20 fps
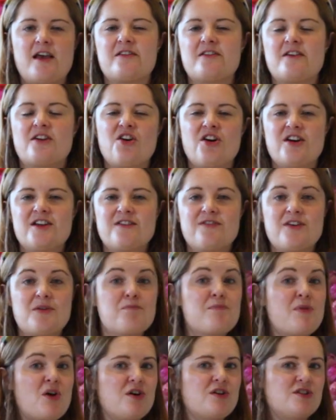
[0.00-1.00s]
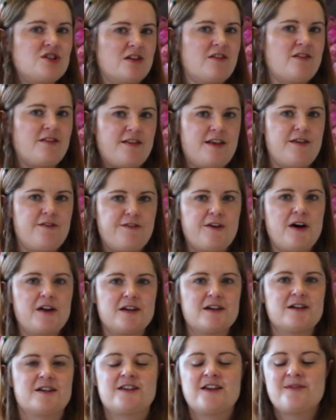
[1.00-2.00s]
as a kind of emergency
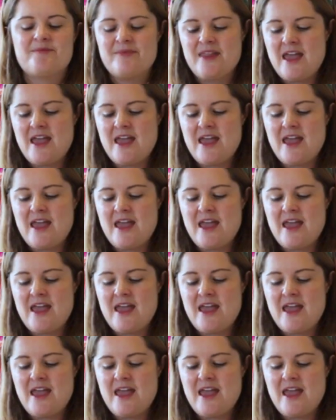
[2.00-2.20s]
fund.